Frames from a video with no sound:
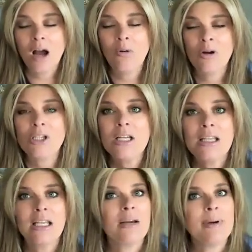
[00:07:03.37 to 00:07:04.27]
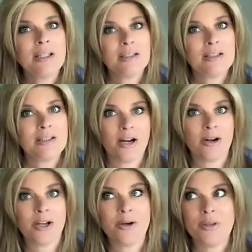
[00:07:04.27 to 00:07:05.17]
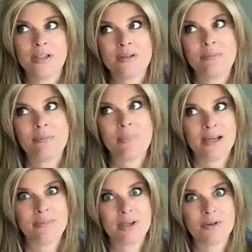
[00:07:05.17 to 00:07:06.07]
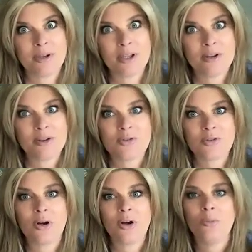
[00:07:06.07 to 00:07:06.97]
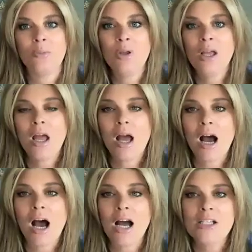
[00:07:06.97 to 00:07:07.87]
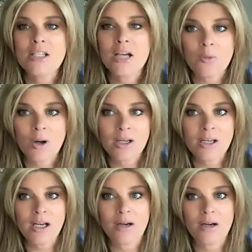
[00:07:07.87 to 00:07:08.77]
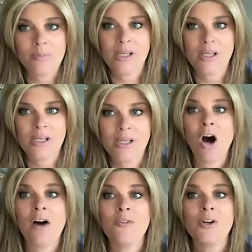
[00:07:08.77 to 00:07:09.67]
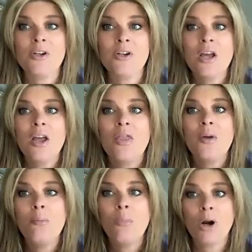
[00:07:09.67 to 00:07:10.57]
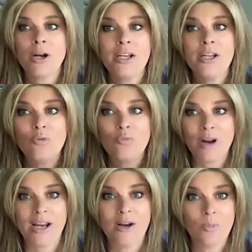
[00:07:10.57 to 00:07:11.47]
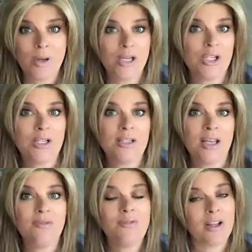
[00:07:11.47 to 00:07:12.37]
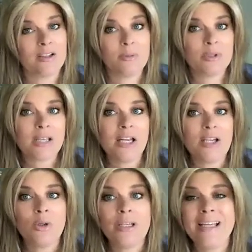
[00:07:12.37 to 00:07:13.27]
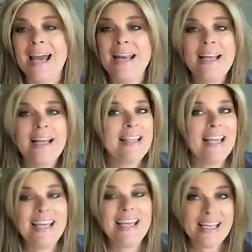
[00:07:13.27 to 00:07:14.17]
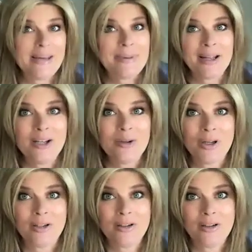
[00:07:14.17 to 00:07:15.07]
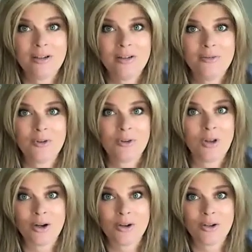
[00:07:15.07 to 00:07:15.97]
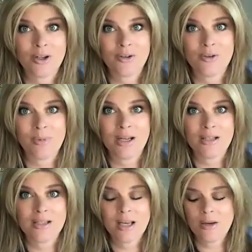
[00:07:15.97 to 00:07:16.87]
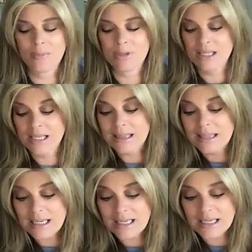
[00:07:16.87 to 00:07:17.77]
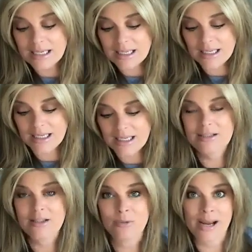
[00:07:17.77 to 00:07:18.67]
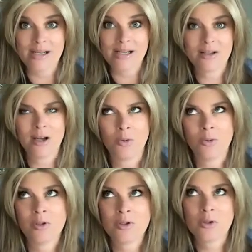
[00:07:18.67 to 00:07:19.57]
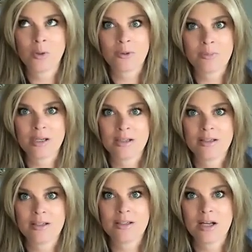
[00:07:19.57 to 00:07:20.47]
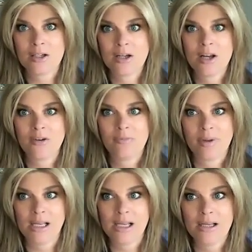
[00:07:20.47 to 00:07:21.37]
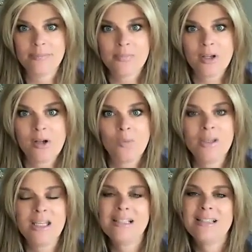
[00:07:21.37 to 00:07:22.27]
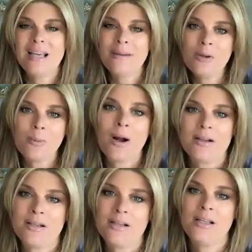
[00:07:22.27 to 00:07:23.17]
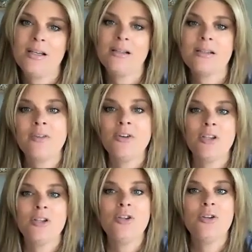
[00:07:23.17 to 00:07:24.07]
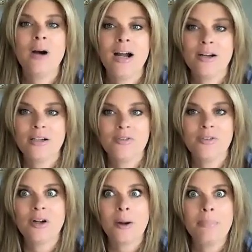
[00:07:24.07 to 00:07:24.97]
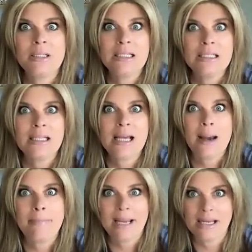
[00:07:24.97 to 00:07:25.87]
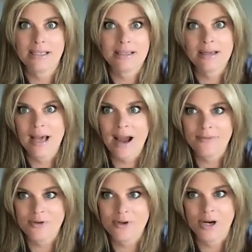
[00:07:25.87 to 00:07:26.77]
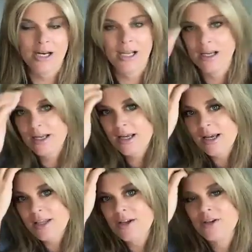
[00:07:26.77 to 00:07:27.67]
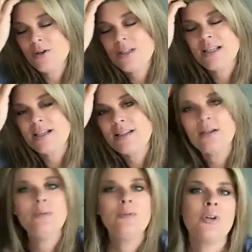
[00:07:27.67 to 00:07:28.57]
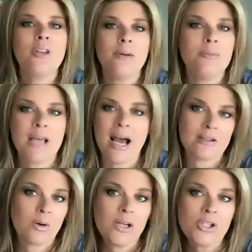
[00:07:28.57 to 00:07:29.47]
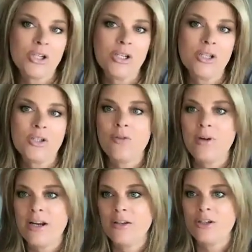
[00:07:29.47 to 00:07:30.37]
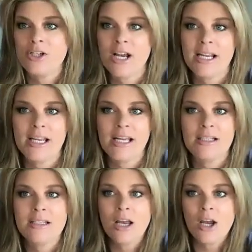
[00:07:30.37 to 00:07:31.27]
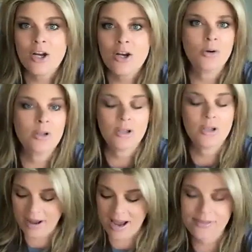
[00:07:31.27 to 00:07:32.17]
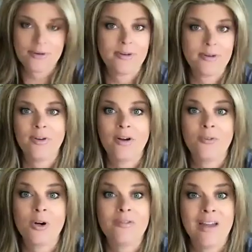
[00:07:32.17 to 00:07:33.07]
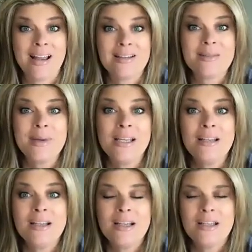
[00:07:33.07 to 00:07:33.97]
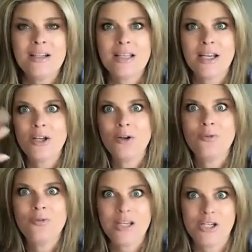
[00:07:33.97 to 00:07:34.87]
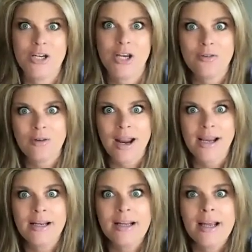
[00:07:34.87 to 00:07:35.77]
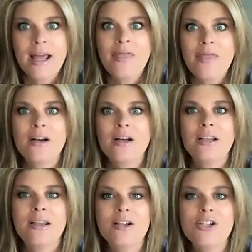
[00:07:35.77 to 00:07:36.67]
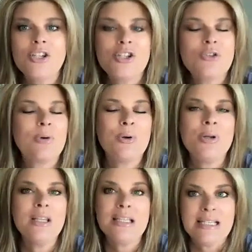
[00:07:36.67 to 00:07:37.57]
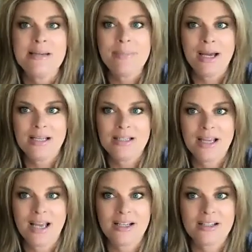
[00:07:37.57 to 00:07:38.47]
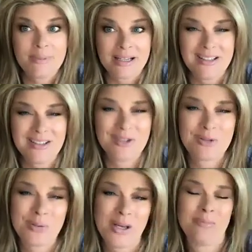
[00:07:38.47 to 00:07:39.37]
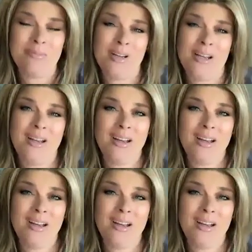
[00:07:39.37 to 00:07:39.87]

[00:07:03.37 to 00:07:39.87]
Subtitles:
I want you to think about this scenario, and this might be really close for home. A dog walking company above offers the market rate wages and flexible schedule, yet they can't keep anyone for longer than a few months. But they think it's the rates. No one wants to work because it's not enough money. When they examine their process, they discovered that the new hires feel completely abandoned after training. There's no system for them to ask questions, no regular check ins, no clear path for advancement. There's like no vision, right? They're just thrown in the deep end and expected to swim.